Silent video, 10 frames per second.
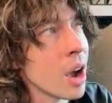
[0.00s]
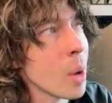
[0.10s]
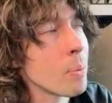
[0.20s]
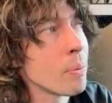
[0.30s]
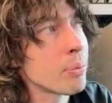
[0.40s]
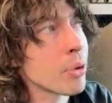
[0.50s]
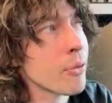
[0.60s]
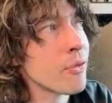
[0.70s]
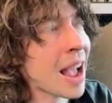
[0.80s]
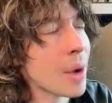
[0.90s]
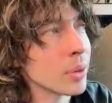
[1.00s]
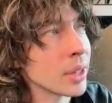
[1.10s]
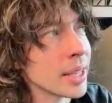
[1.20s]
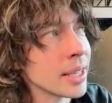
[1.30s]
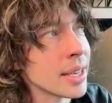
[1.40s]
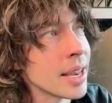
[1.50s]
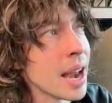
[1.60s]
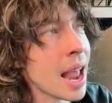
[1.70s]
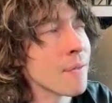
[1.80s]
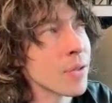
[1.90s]
a profoundly
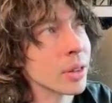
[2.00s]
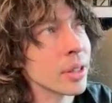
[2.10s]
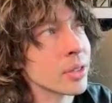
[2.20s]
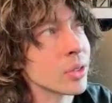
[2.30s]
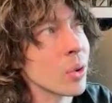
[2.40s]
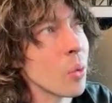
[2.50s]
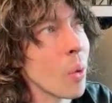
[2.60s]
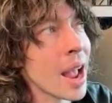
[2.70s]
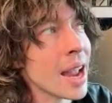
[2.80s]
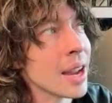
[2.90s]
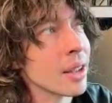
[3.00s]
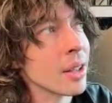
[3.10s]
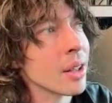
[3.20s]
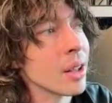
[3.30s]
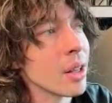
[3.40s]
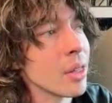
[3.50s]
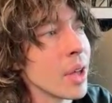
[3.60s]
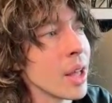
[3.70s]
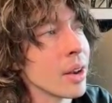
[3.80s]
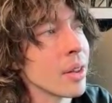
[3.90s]
effortless way
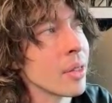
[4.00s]
that